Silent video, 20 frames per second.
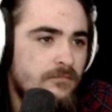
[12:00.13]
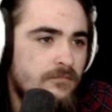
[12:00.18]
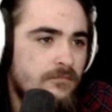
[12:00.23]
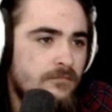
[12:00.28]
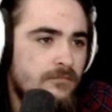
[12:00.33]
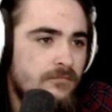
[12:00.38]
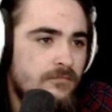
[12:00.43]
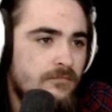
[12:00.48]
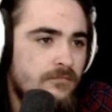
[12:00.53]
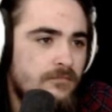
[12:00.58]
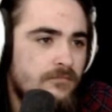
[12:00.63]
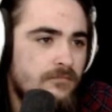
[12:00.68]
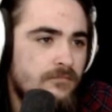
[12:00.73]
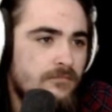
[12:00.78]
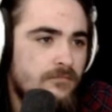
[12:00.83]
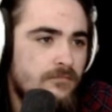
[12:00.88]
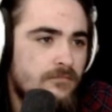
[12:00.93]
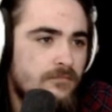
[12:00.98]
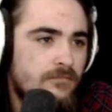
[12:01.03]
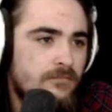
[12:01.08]

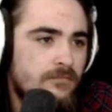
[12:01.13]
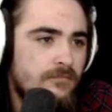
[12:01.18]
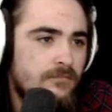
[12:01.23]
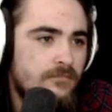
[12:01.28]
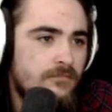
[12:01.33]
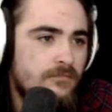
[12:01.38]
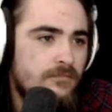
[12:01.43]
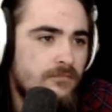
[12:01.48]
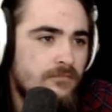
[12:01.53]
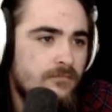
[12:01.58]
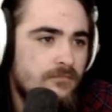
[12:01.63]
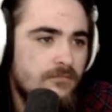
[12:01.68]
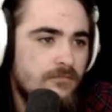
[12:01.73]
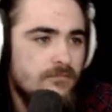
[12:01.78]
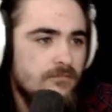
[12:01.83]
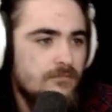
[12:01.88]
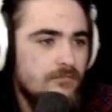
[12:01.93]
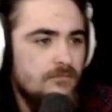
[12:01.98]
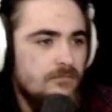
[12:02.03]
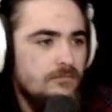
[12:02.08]

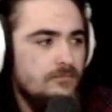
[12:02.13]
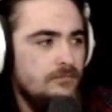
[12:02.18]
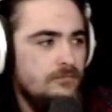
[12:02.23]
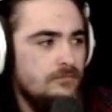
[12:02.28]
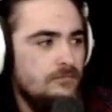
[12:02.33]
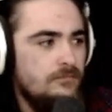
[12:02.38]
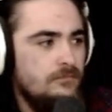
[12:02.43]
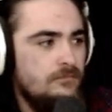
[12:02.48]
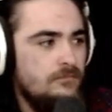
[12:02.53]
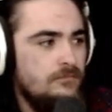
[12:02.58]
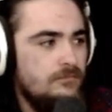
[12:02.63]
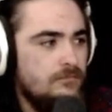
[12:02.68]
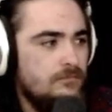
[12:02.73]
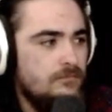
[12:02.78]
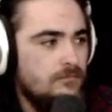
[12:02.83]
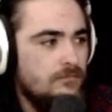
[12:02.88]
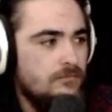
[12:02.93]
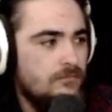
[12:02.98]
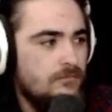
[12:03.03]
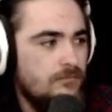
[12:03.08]

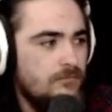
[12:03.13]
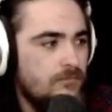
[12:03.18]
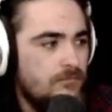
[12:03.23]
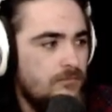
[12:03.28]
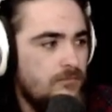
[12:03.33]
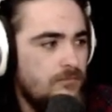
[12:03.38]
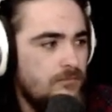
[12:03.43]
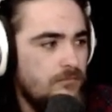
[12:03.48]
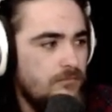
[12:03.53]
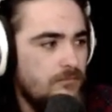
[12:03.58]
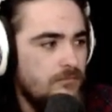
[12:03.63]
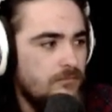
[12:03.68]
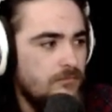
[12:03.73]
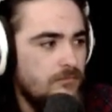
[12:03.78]
No words are spoken by the person on screen.